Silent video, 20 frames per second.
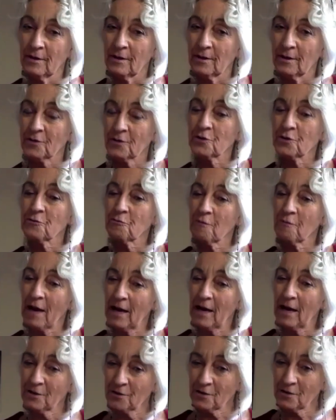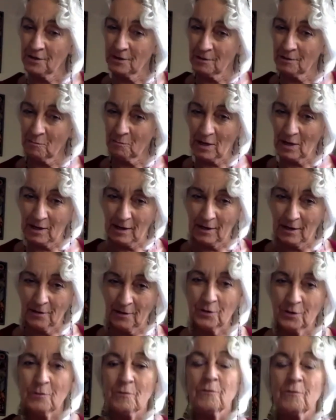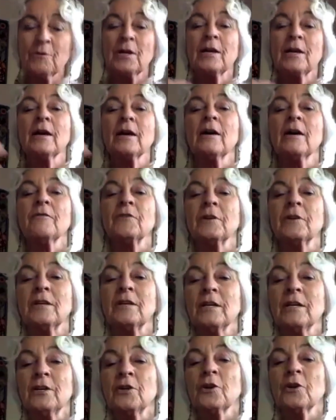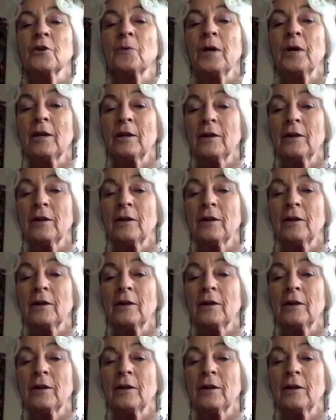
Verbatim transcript: a strategy in mind, you don't have an integrated